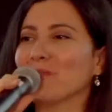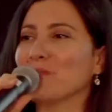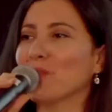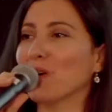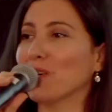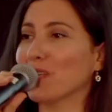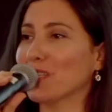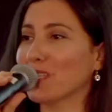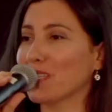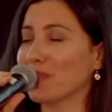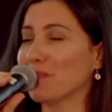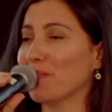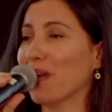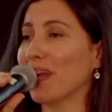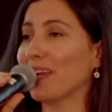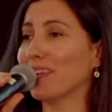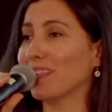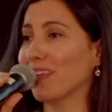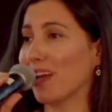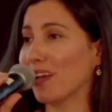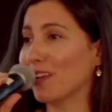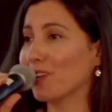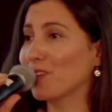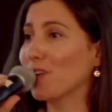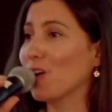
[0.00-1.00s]
wanted to make
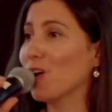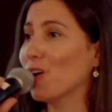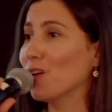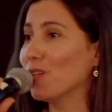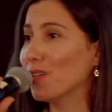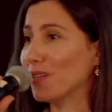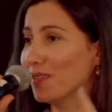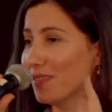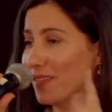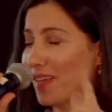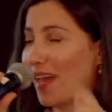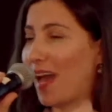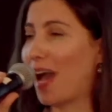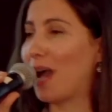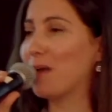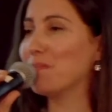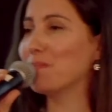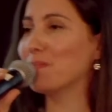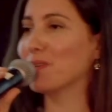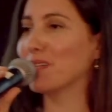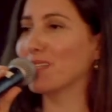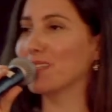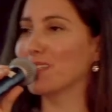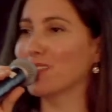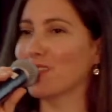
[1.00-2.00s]
that goal
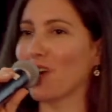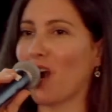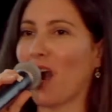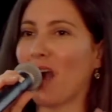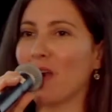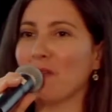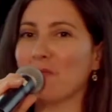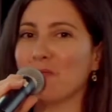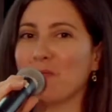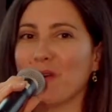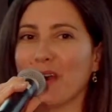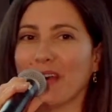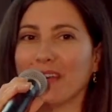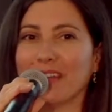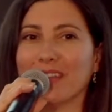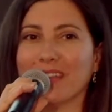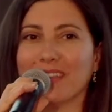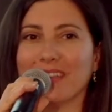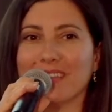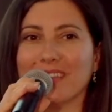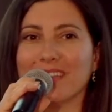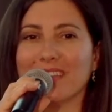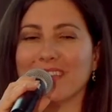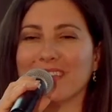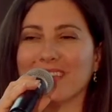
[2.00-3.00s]
happen. So I went
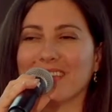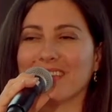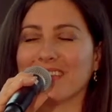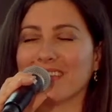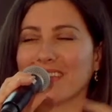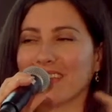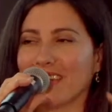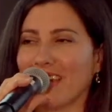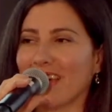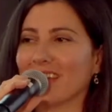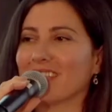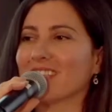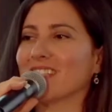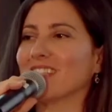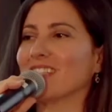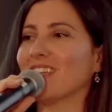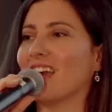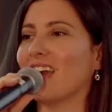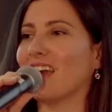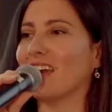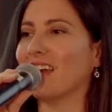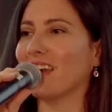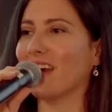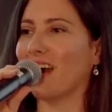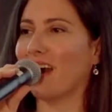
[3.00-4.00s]
the next
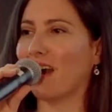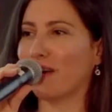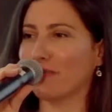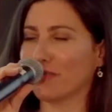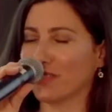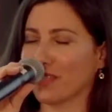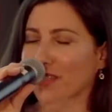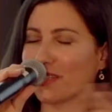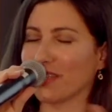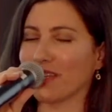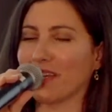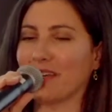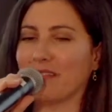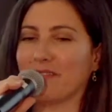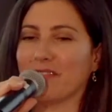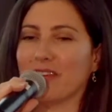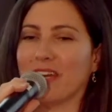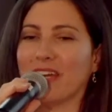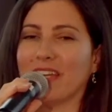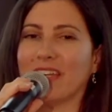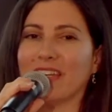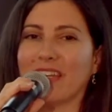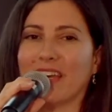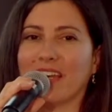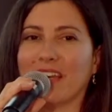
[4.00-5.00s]
day after the
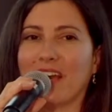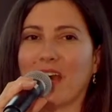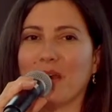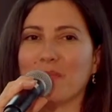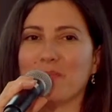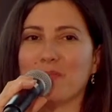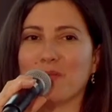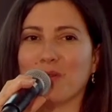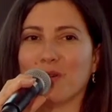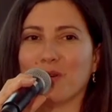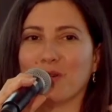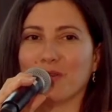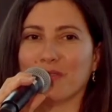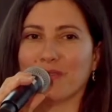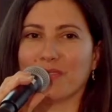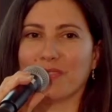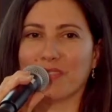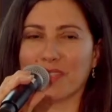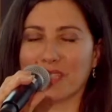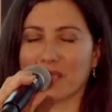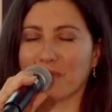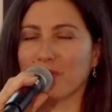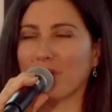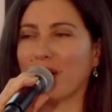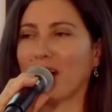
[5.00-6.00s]
event, and I bought
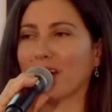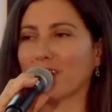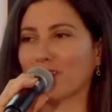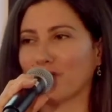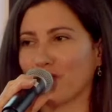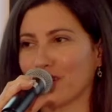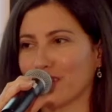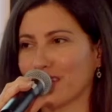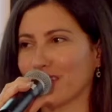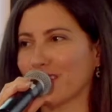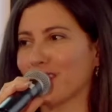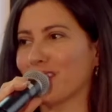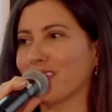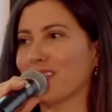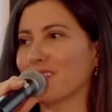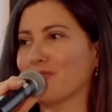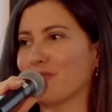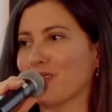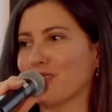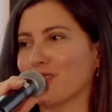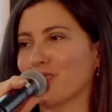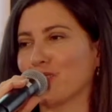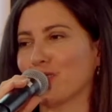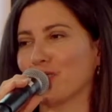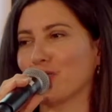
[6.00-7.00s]
this black dress and these
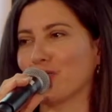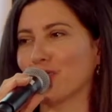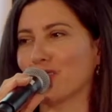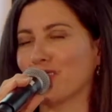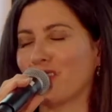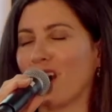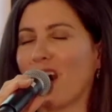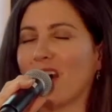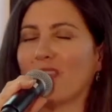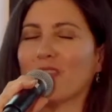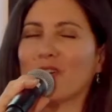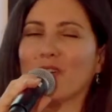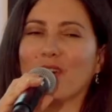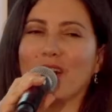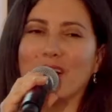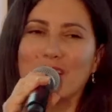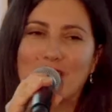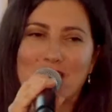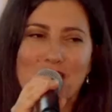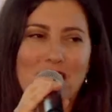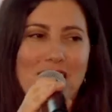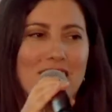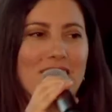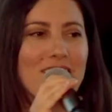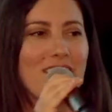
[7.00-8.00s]
red shoes. So I thought I'll
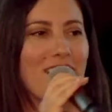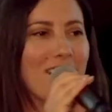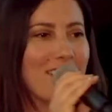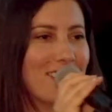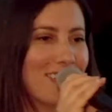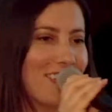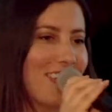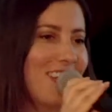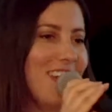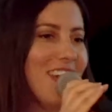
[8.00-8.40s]
share that.